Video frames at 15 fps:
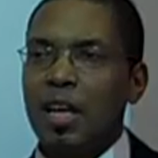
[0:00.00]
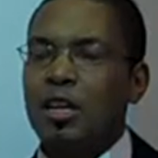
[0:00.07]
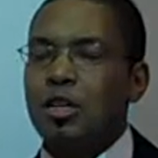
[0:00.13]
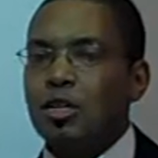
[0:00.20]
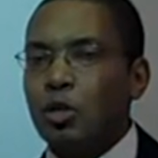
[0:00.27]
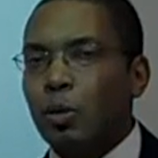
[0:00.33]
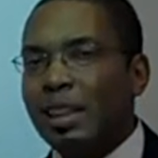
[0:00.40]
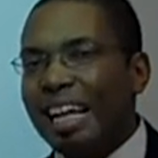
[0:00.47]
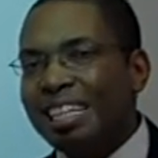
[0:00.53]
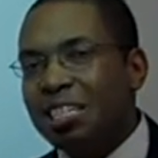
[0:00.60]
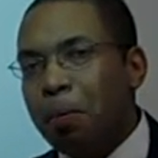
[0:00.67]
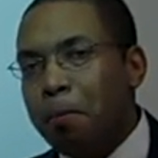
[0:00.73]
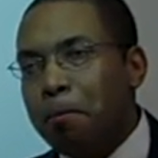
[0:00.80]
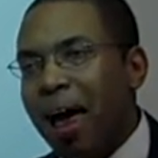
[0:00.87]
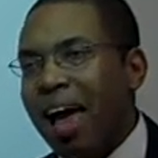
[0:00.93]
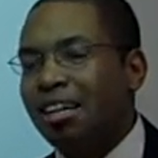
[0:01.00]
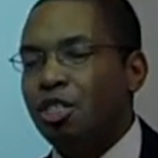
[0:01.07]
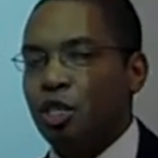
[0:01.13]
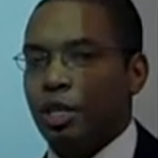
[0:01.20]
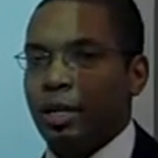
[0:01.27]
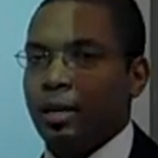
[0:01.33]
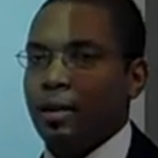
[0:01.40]
So let's
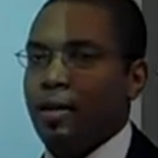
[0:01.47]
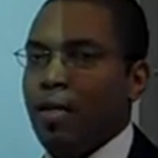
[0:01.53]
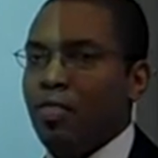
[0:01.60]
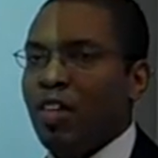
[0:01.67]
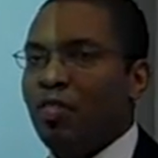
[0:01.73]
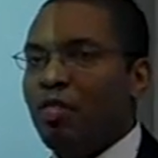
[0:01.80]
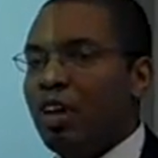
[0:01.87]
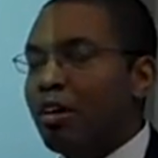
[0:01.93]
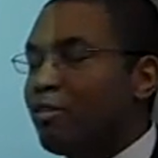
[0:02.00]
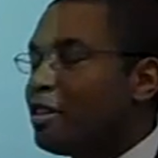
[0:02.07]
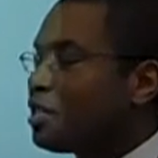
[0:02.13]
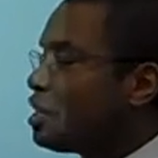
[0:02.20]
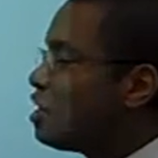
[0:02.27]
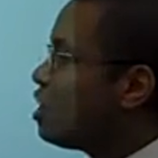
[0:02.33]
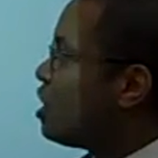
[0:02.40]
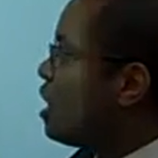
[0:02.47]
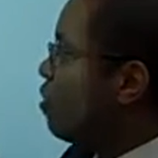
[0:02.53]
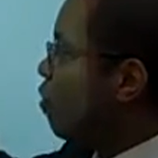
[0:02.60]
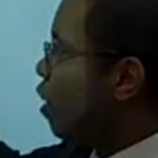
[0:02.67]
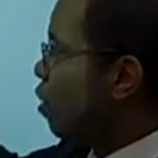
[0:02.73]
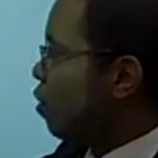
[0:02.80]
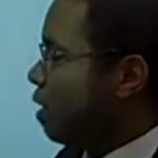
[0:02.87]
imagine that there is a
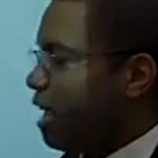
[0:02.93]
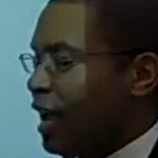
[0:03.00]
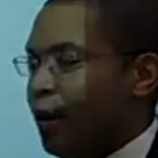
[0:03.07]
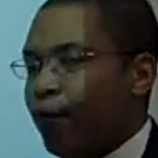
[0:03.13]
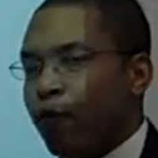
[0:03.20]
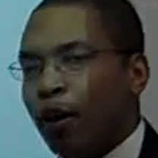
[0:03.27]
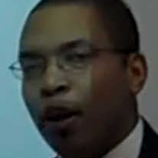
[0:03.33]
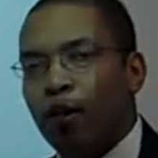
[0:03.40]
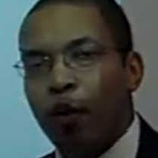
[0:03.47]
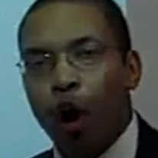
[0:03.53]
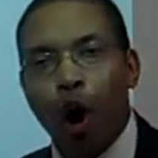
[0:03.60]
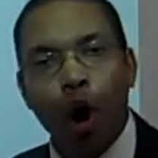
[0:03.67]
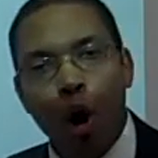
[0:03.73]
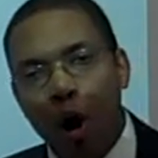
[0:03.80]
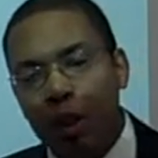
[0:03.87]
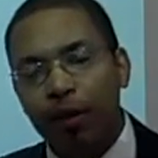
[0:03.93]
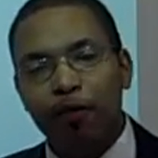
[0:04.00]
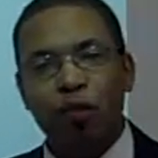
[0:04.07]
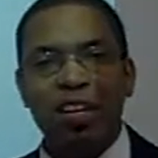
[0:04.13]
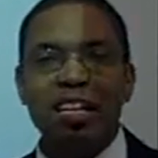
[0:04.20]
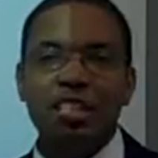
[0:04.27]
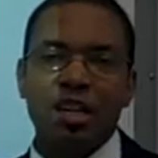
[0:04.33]
0 in front of all of
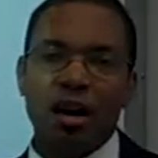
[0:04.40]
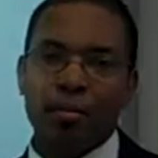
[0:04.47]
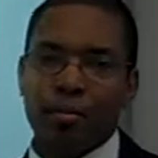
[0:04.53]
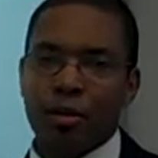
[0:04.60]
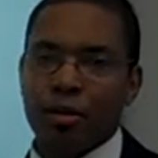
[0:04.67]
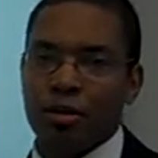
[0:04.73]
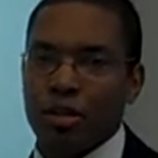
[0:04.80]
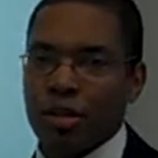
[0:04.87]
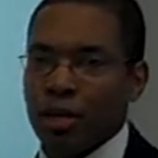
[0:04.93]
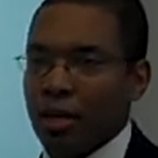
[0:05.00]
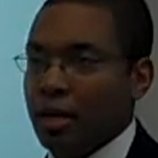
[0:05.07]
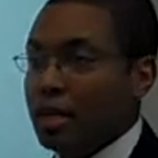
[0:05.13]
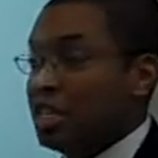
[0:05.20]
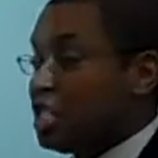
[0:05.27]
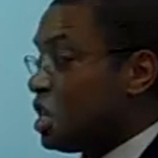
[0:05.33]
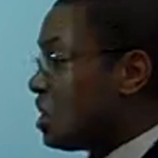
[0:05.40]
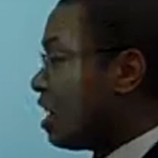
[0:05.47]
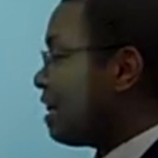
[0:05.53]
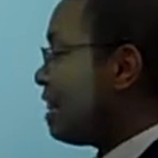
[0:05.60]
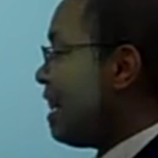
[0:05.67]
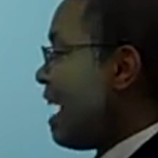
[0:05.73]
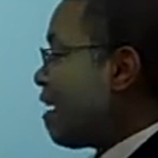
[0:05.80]
these numbers to the
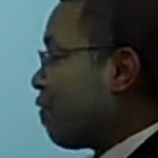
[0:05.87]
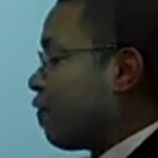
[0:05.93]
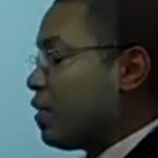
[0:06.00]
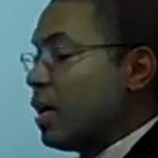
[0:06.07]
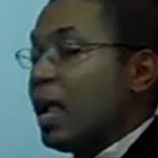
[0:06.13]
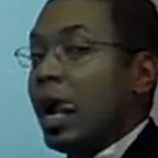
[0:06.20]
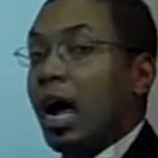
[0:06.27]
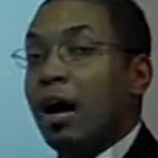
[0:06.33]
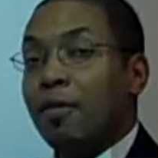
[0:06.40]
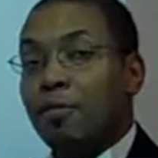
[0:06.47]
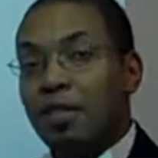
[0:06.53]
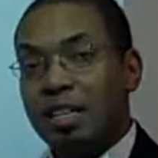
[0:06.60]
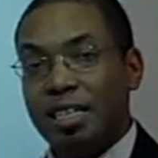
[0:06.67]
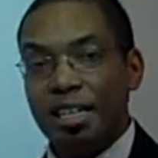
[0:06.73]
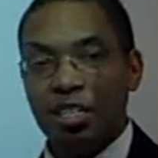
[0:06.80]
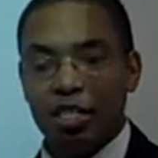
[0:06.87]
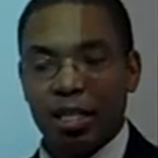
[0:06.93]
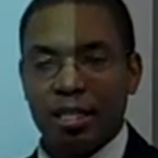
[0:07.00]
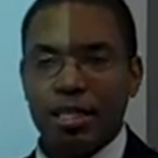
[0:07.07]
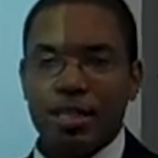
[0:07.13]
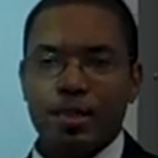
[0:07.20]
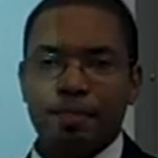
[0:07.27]
left of the
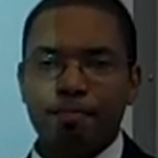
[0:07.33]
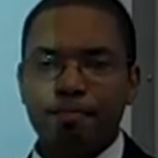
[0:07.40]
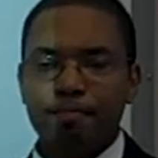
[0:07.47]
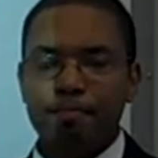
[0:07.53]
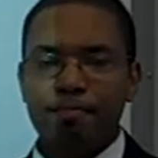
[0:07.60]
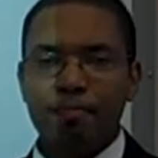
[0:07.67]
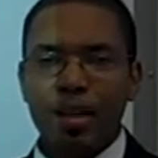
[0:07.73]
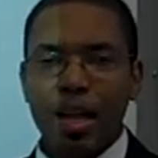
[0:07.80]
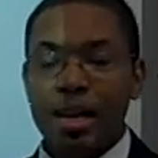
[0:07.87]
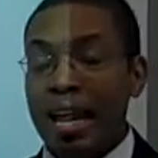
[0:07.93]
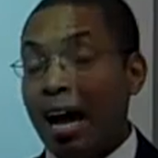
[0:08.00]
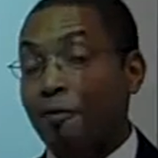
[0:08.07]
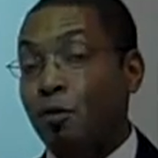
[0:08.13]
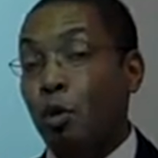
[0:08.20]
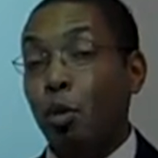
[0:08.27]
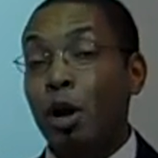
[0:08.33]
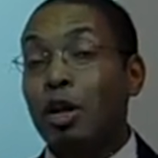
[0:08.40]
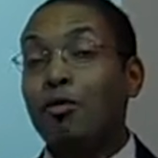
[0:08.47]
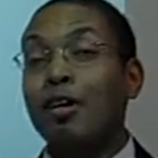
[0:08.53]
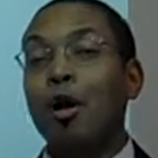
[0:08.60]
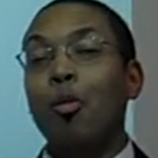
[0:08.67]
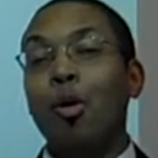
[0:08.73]
digits. Now, if you're
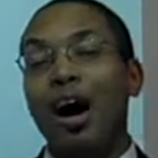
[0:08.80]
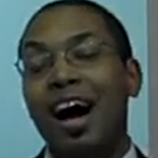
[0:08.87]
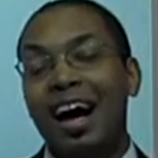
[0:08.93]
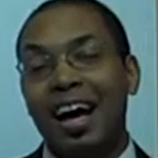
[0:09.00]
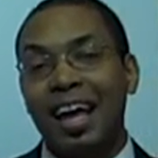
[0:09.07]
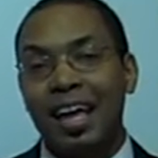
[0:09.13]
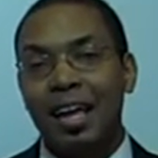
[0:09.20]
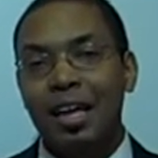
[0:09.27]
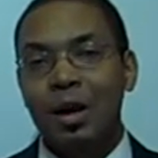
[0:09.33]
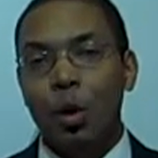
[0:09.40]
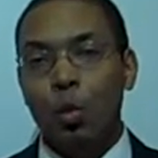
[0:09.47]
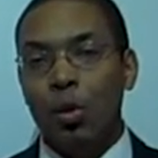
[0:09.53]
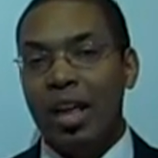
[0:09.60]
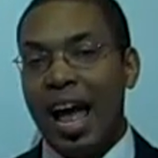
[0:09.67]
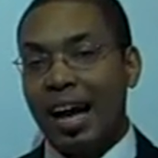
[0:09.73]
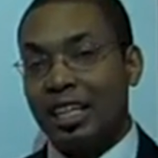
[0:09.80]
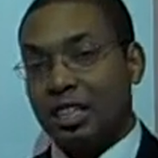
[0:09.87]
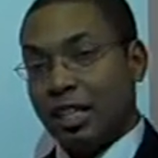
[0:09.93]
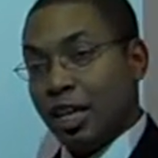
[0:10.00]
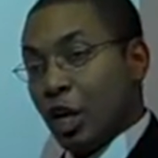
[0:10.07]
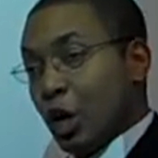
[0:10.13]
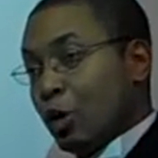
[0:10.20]
wondering why we
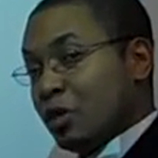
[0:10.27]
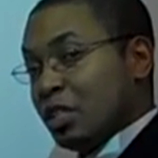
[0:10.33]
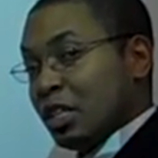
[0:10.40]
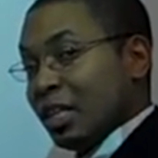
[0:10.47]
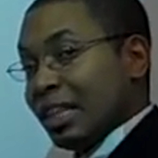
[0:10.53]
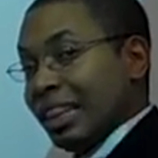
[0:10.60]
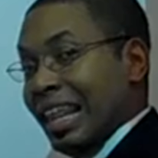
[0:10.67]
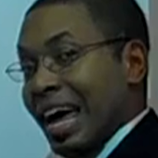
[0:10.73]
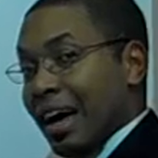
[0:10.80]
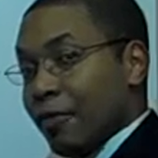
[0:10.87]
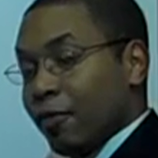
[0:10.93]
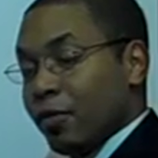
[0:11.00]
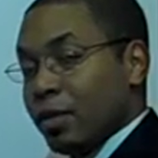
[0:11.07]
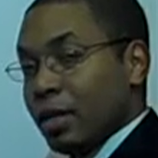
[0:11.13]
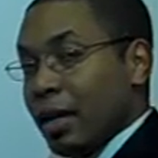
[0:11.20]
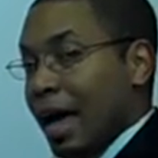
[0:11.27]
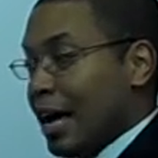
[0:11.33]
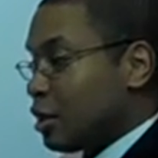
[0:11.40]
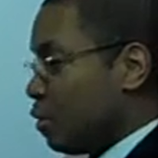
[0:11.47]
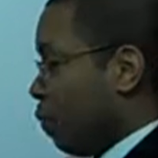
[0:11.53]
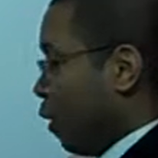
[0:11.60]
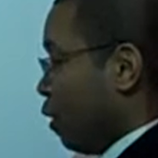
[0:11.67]
actually go to the left
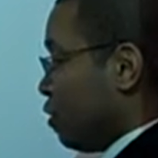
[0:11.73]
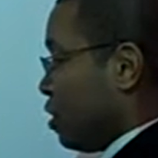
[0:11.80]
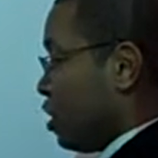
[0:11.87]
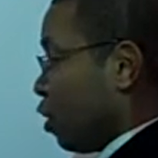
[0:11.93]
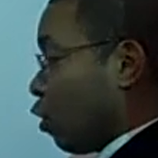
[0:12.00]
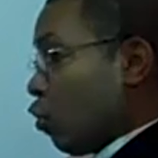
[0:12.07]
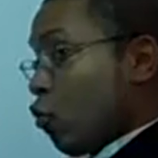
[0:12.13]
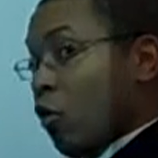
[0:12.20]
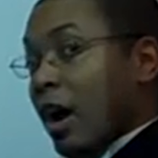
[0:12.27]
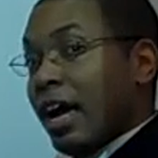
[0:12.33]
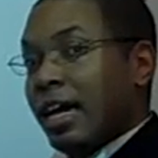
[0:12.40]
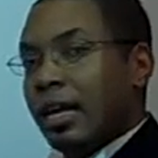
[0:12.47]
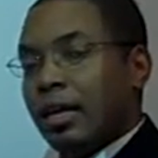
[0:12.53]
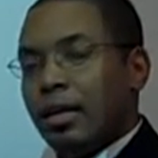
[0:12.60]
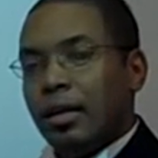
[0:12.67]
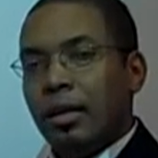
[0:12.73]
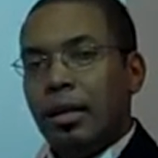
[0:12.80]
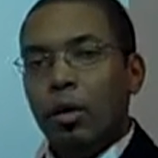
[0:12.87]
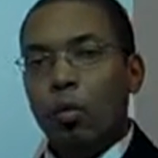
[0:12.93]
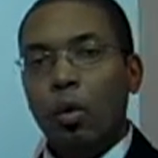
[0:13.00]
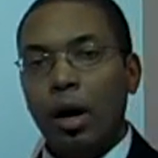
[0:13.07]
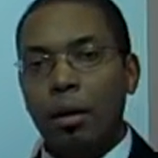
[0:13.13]
as opposed to the right,
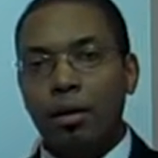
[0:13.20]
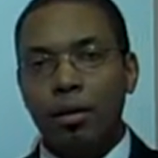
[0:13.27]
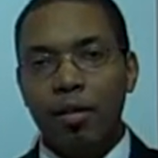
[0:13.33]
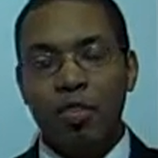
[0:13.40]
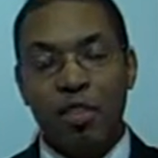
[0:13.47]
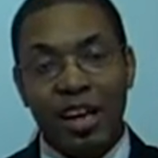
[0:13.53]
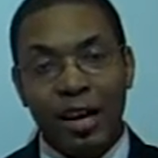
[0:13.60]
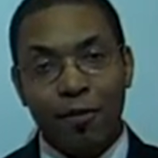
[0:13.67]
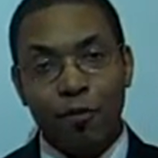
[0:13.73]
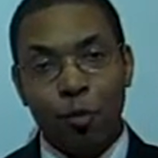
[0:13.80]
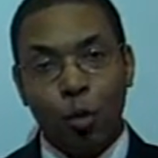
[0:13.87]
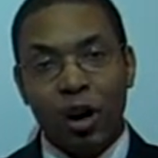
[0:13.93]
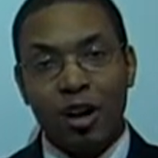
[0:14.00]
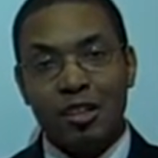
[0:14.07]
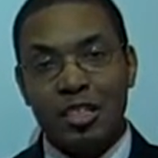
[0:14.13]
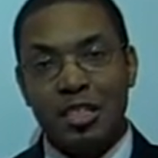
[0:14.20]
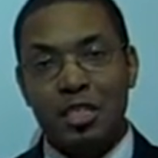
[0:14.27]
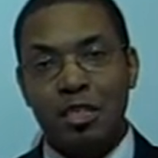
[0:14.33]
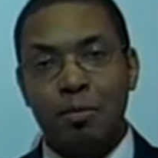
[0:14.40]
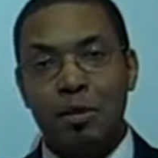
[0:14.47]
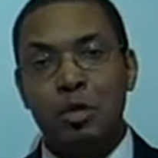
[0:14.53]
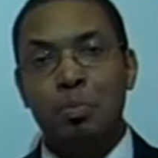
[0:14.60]
well, think of what our
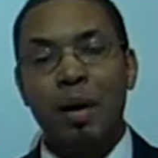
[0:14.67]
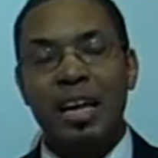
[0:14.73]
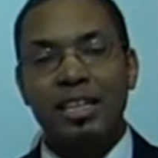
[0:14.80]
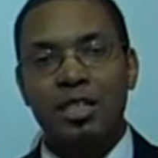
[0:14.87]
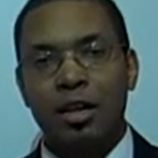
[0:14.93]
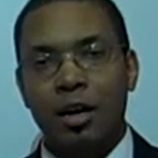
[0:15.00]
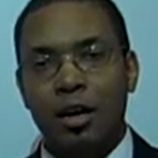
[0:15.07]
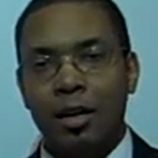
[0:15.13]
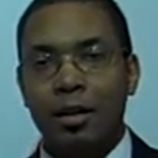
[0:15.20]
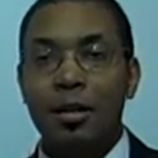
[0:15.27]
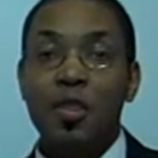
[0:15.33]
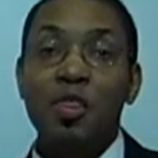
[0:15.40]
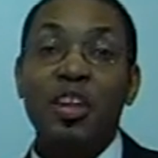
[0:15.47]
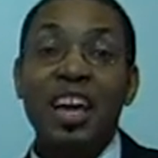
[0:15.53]
system is based on, the